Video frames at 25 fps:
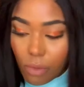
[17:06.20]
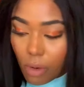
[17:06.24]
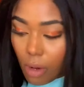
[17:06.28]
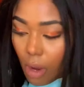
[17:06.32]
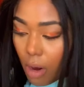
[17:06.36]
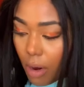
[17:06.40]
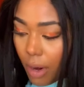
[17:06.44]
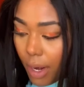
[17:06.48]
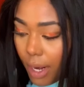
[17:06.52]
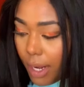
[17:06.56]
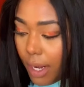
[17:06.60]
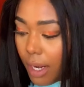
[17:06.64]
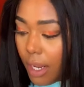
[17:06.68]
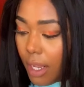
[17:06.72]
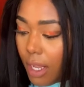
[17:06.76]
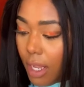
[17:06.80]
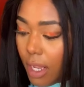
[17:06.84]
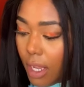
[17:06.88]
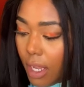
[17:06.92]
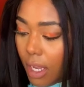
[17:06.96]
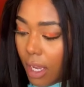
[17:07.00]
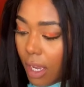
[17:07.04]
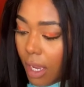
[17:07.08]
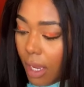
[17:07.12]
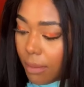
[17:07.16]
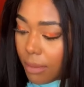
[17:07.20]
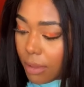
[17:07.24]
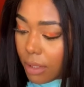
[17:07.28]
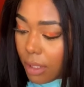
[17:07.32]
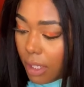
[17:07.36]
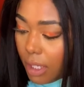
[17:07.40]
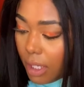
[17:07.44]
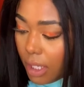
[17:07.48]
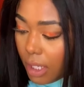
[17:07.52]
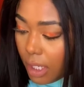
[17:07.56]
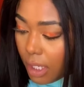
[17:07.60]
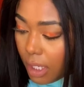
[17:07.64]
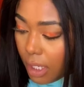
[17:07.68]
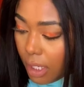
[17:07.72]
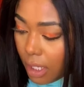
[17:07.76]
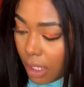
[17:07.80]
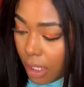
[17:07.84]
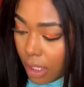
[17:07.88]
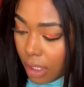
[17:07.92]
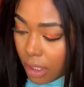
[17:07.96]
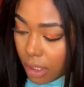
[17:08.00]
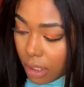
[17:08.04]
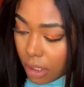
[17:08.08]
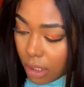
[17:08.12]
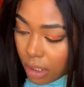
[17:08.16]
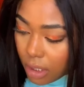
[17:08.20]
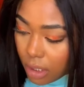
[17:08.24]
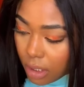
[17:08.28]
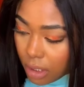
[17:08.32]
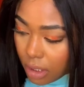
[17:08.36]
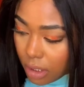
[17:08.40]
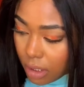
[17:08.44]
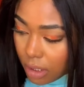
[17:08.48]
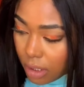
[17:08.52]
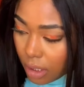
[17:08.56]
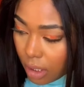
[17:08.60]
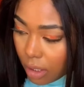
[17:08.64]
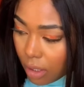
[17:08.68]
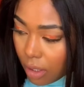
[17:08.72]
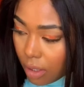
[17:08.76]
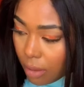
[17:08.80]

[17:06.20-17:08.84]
All right, I'm just gonna suck